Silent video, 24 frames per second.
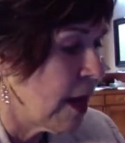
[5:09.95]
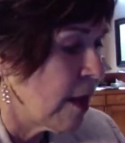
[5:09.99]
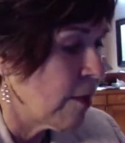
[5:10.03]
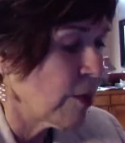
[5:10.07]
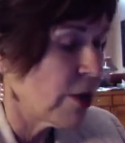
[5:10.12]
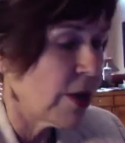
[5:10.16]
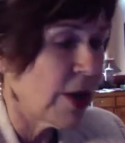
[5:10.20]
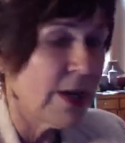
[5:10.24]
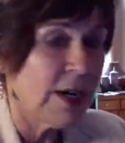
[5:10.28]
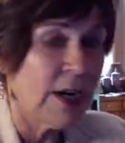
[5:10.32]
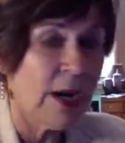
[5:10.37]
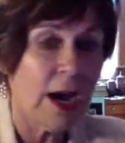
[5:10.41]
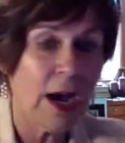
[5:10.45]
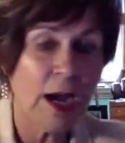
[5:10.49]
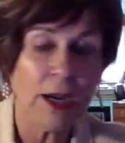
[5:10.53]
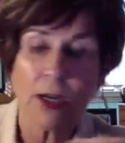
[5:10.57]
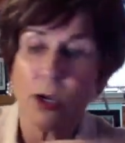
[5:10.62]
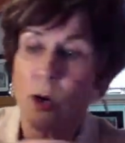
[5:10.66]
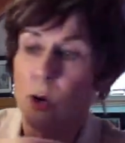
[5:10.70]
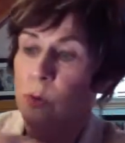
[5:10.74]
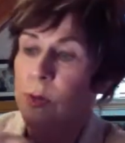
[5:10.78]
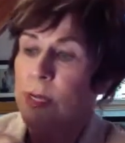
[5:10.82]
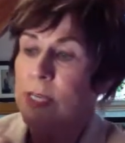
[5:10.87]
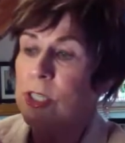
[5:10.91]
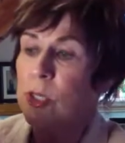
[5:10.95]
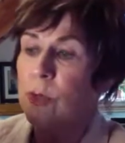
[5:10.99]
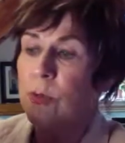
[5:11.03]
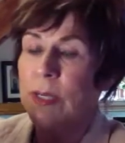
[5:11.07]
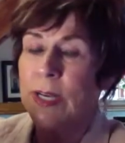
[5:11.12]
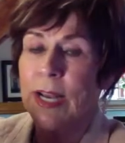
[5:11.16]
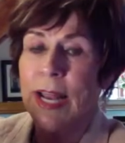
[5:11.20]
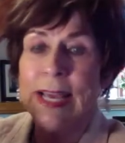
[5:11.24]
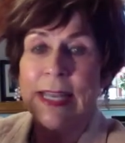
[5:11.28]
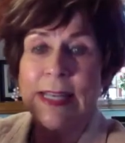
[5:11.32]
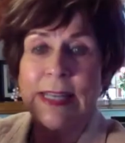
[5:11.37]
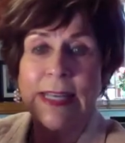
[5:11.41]
I'm going to go into it
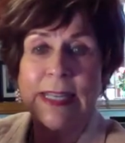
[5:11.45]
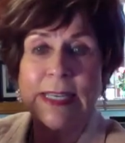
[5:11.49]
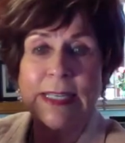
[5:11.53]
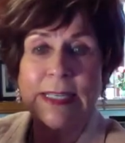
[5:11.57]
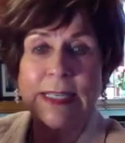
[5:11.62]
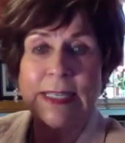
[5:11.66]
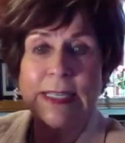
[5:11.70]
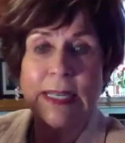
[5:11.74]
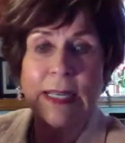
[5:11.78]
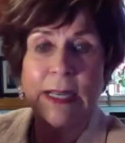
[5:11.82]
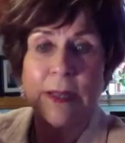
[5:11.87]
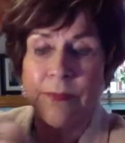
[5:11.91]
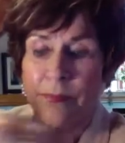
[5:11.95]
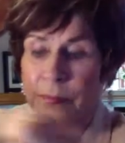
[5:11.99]
like this.